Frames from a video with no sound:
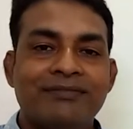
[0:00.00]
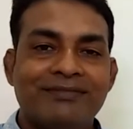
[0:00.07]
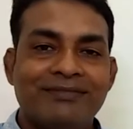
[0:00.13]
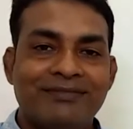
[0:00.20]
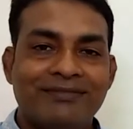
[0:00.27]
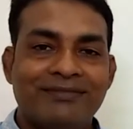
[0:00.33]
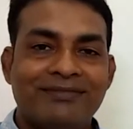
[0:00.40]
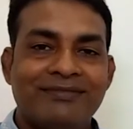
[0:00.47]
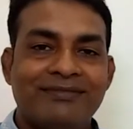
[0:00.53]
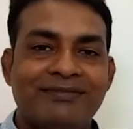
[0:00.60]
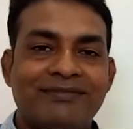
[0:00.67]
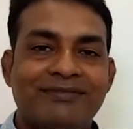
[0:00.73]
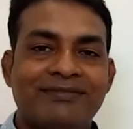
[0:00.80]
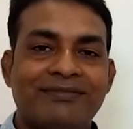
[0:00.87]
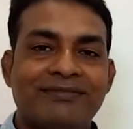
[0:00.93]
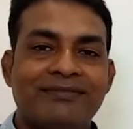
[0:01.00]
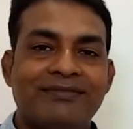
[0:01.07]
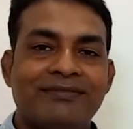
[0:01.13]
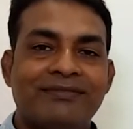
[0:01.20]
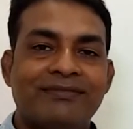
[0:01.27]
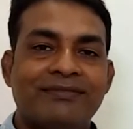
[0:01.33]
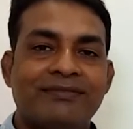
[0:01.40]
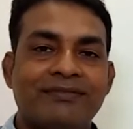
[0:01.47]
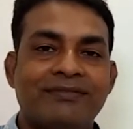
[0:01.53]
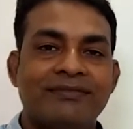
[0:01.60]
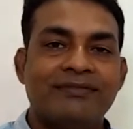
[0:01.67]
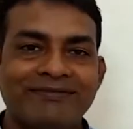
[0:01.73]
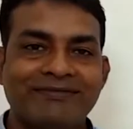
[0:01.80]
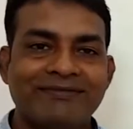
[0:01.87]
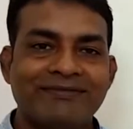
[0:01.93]

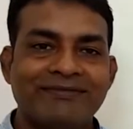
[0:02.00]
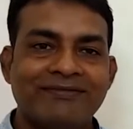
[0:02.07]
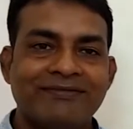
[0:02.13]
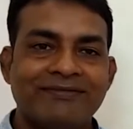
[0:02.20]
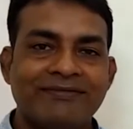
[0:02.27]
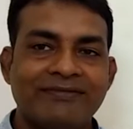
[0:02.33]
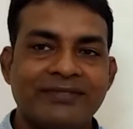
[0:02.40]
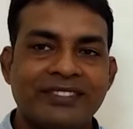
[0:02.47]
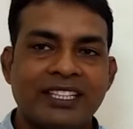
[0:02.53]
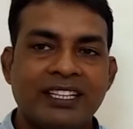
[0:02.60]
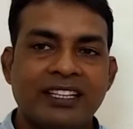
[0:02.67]
No one is speaking in this clip.